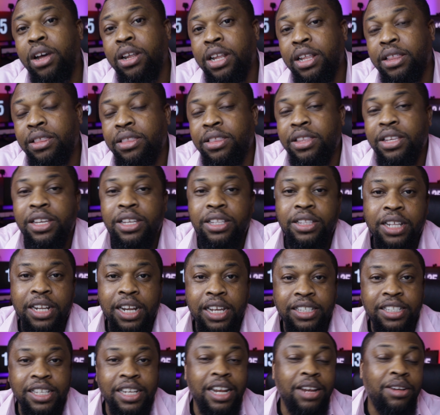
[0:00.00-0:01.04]
other thing that I
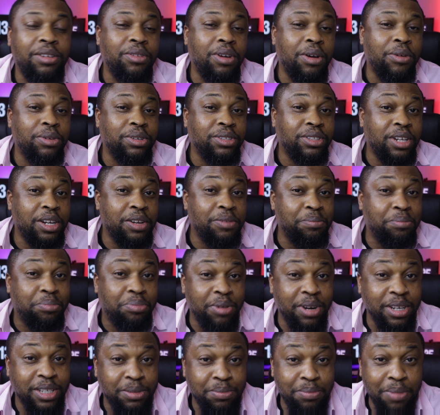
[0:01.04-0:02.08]
said I was not
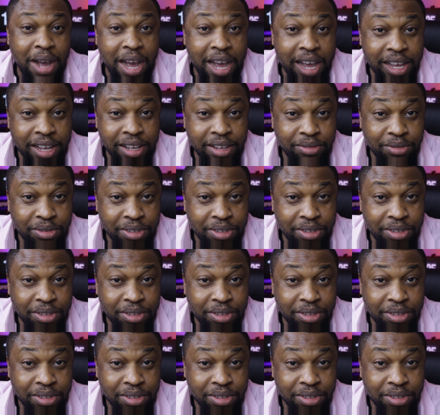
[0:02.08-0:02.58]
impressed by